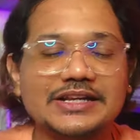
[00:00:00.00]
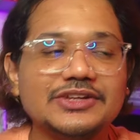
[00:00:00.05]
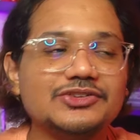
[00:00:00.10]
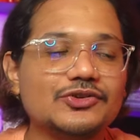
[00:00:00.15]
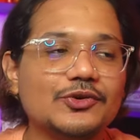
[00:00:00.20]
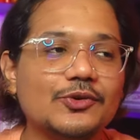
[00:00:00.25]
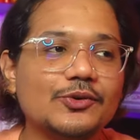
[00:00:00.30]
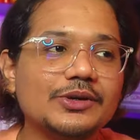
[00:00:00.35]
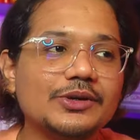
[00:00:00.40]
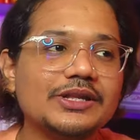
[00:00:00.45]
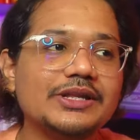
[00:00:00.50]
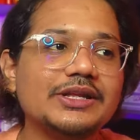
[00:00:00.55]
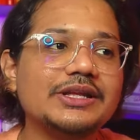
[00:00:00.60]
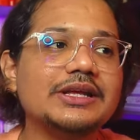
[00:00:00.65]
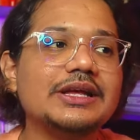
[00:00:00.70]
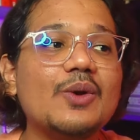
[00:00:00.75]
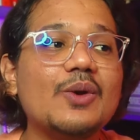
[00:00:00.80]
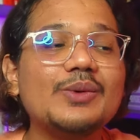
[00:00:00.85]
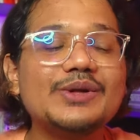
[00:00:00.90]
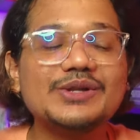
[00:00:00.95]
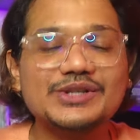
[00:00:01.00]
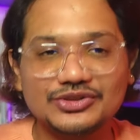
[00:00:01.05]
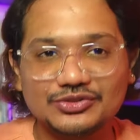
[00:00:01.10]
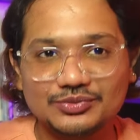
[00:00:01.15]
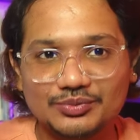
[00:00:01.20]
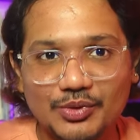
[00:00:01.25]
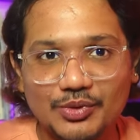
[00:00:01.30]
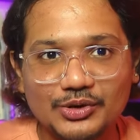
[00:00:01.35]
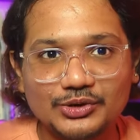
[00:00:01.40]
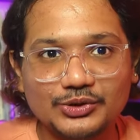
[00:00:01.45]
It's only how we
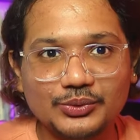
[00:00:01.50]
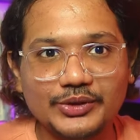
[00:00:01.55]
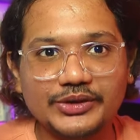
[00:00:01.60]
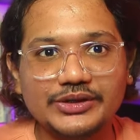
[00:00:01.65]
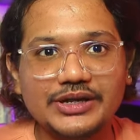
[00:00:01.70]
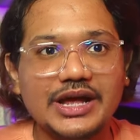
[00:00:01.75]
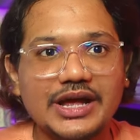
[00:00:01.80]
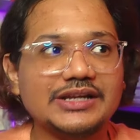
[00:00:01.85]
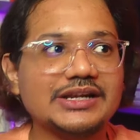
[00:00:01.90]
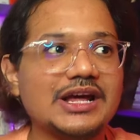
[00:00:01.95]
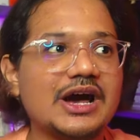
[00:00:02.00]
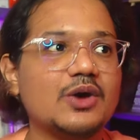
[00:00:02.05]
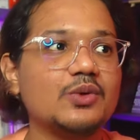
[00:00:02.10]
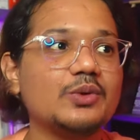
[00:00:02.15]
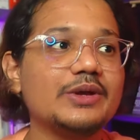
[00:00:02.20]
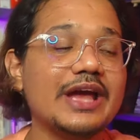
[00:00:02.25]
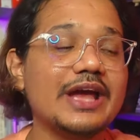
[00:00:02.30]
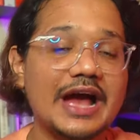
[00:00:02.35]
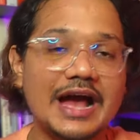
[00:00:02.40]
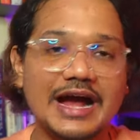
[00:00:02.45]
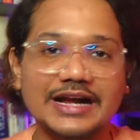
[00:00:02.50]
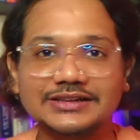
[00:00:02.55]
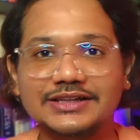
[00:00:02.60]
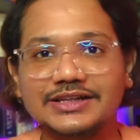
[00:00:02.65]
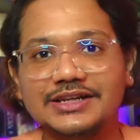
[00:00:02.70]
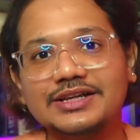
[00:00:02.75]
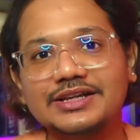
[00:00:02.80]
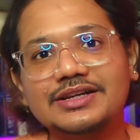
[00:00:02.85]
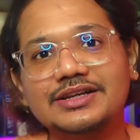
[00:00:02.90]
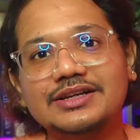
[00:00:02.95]
respond to it and how we
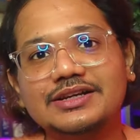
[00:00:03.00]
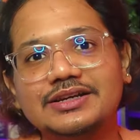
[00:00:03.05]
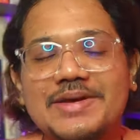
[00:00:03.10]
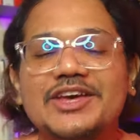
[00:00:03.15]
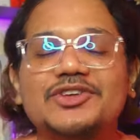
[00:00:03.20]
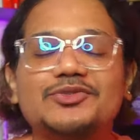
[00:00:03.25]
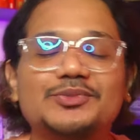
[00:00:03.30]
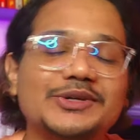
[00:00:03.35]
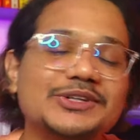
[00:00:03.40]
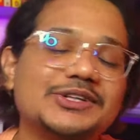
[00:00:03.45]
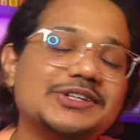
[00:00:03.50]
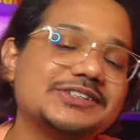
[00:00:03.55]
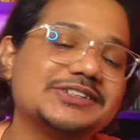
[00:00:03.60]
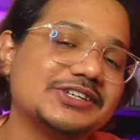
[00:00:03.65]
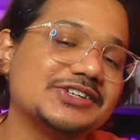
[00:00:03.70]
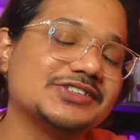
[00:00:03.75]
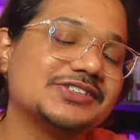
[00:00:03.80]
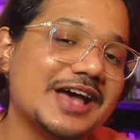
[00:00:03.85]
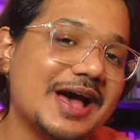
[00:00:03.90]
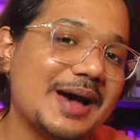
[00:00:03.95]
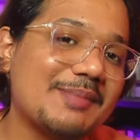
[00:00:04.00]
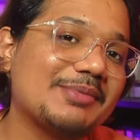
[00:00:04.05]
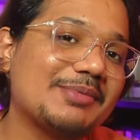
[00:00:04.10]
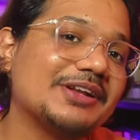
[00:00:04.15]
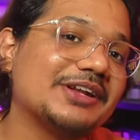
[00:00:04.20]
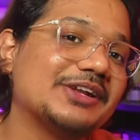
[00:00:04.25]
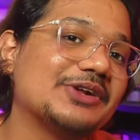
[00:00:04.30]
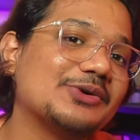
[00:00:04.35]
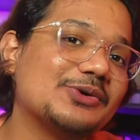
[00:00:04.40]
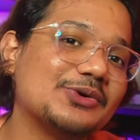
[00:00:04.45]
handle it makes whether things
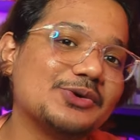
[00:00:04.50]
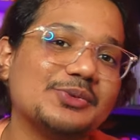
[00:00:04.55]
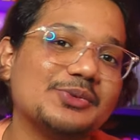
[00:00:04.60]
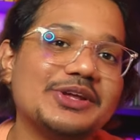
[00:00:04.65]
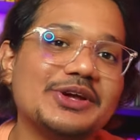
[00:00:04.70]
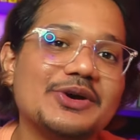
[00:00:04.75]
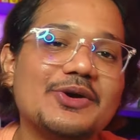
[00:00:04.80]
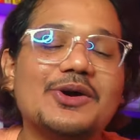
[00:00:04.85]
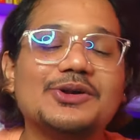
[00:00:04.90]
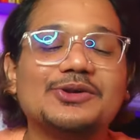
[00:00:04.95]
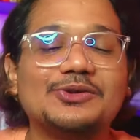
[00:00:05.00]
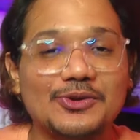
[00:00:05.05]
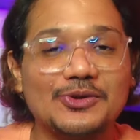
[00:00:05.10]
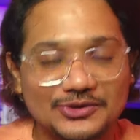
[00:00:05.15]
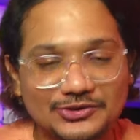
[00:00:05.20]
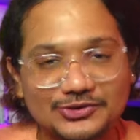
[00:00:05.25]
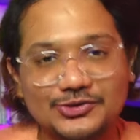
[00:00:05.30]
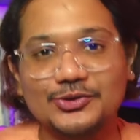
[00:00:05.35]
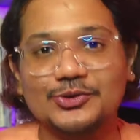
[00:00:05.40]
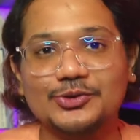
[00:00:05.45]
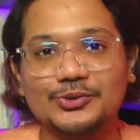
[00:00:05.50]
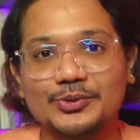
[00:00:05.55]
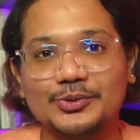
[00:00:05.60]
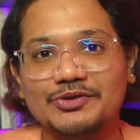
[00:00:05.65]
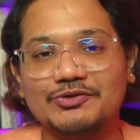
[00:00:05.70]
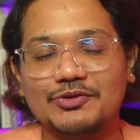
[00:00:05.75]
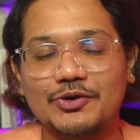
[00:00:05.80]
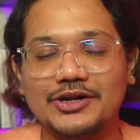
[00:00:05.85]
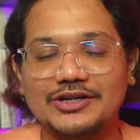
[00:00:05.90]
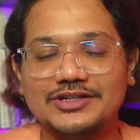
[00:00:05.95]
happen in a good way or not so good way
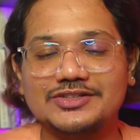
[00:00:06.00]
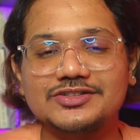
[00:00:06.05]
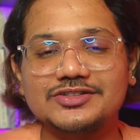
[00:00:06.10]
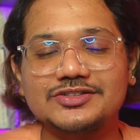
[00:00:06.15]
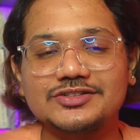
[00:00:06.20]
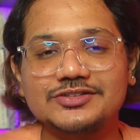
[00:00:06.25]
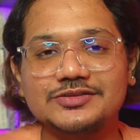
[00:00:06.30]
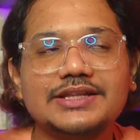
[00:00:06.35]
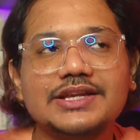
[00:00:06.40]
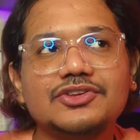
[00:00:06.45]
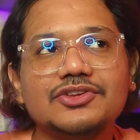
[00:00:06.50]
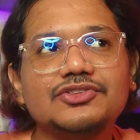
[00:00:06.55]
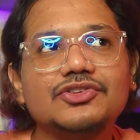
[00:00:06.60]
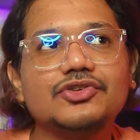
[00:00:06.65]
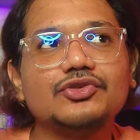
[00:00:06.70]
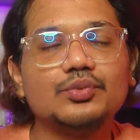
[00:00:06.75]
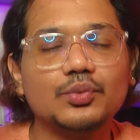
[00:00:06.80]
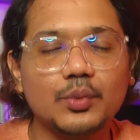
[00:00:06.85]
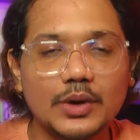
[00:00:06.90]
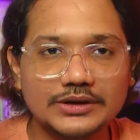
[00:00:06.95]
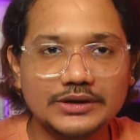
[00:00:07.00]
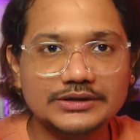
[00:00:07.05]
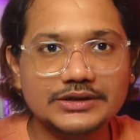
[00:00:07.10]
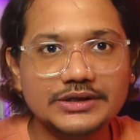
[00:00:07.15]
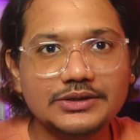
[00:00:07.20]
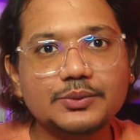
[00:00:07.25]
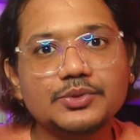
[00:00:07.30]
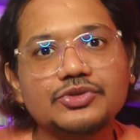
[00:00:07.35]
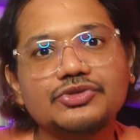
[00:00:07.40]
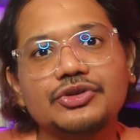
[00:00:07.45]
for us. And that is just one
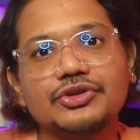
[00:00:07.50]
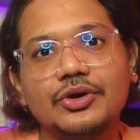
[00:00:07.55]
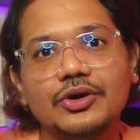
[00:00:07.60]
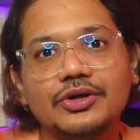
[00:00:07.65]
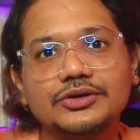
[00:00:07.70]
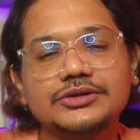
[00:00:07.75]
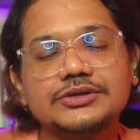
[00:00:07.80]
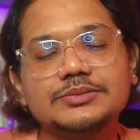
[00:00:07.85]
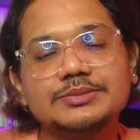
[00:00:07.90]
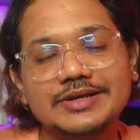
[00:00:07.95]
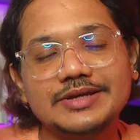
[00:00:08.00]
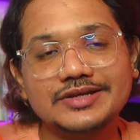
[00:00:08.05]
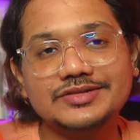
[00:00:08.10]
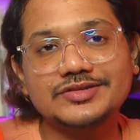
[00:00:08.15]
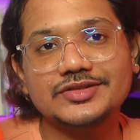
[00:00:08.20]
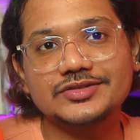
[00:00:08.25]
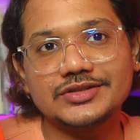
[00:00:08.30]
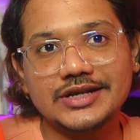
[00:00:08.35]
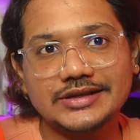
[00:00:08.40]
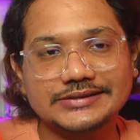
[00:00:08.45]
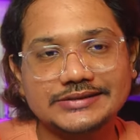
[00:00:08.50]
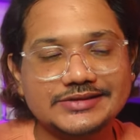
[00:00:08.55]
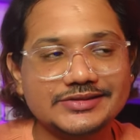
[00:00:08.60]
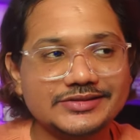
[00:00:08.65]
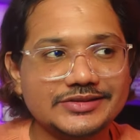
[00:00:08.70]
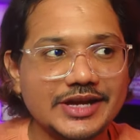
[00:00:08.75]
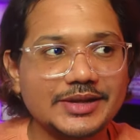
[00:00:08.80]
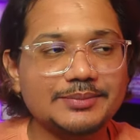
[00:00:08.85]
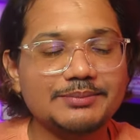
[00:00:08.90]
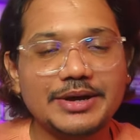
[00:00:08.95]
thing which the author makes us
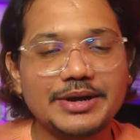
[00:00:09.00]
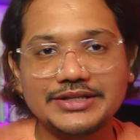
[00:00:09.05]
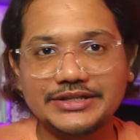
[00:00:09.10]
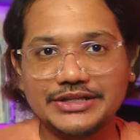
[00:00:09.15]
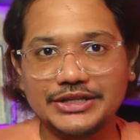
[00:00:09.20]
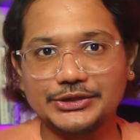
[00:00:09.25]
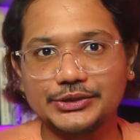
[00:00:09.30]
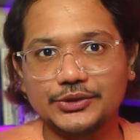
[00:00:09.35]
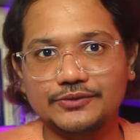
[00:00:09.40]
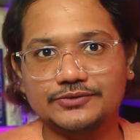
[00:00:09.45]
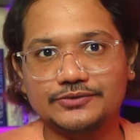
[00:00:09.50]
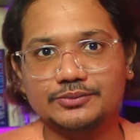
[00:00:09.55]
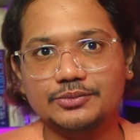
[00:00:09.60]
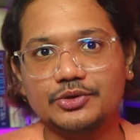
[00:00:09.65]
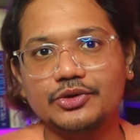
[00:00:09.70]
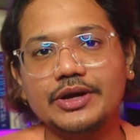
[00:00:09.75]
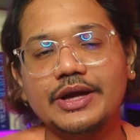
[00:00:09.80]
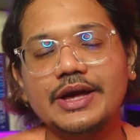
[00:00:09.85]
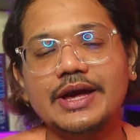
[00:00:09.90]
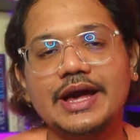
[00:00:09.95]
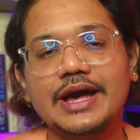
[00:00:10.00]
understand by the end of the book.